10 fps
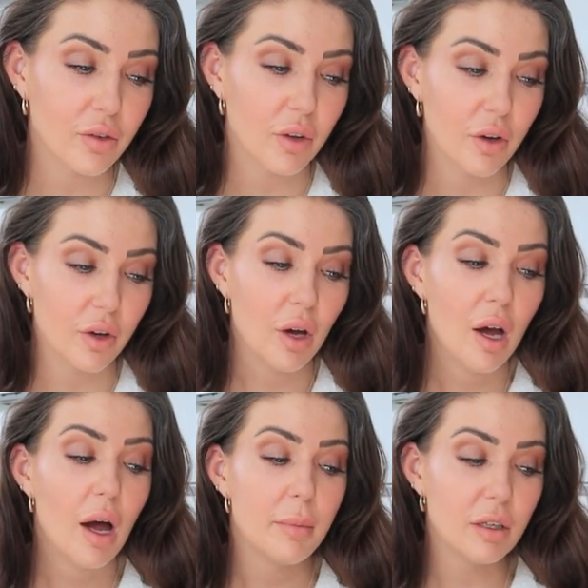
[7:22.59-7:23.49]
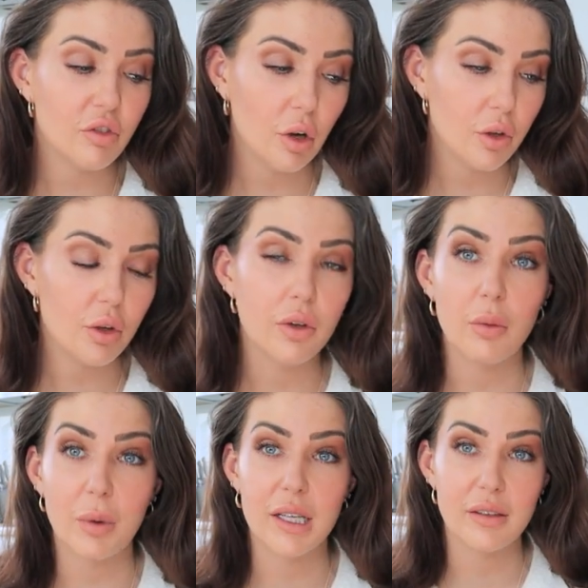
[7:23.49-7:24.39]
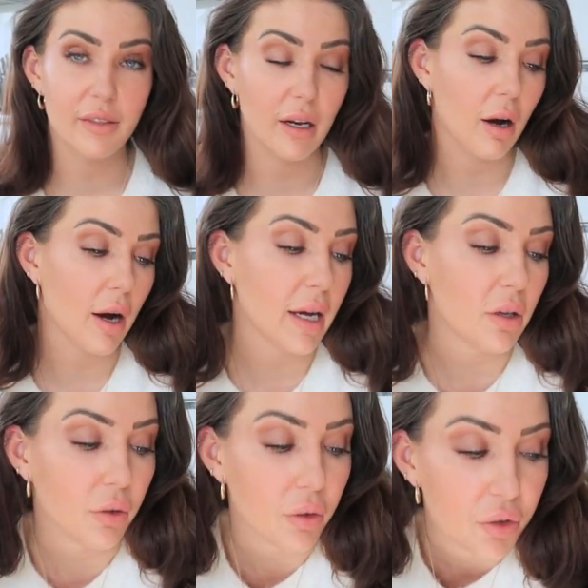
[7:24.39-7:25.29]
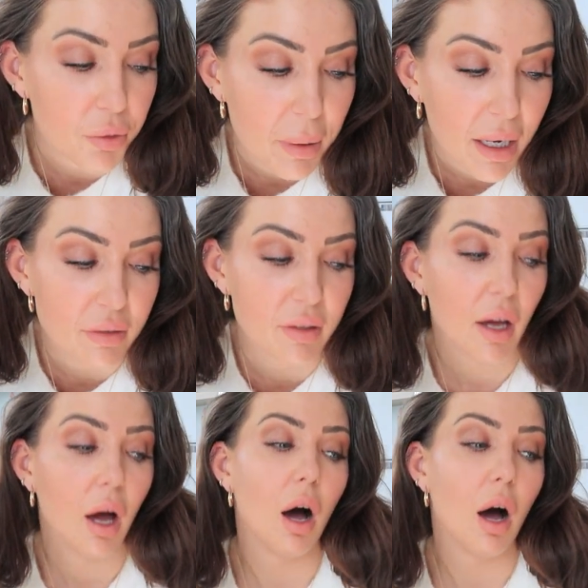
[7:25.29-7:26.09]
So I'm going to show you the ones that I use, but